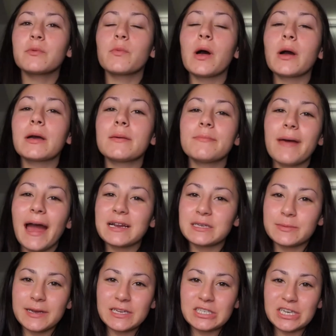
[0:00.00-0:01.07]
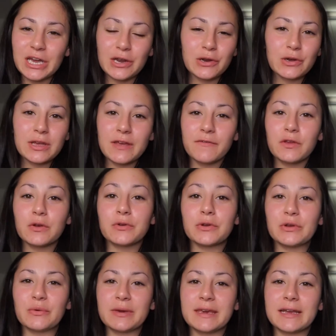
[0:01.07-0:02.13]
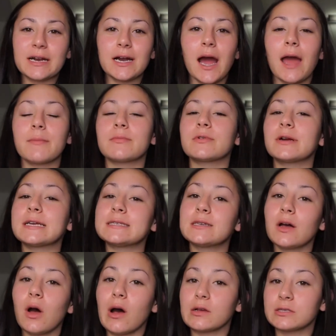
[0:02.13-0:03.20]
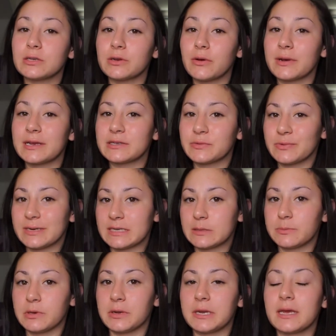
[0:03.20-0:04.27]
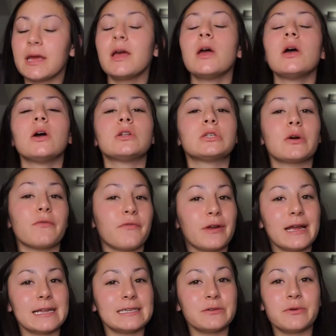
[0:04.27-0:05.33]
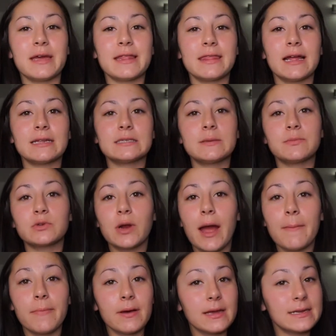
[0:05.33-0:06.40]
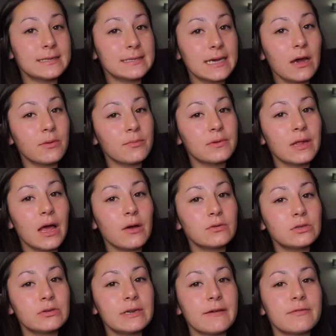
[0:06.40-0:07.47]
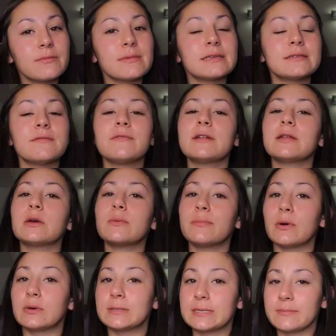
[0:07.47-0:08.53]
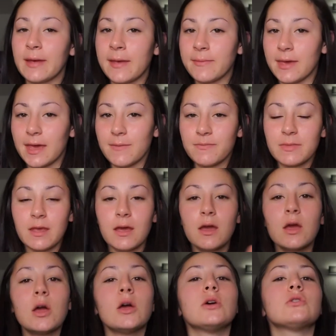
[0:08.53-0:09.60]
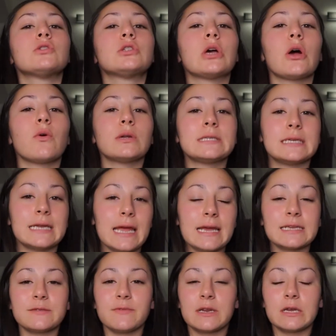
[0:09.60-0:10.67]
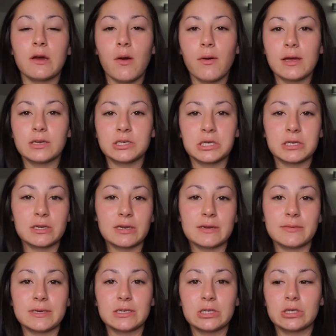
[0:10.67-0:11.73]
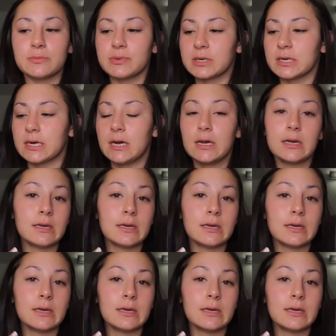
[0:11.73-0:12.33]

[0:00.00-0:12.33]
Welcome back to my channel. If you're new here, I'm Marissa, also known as RissBeauty. Don't forget to hit that subscribe button down below to never miss a video posted by me. So today's video is just going to be super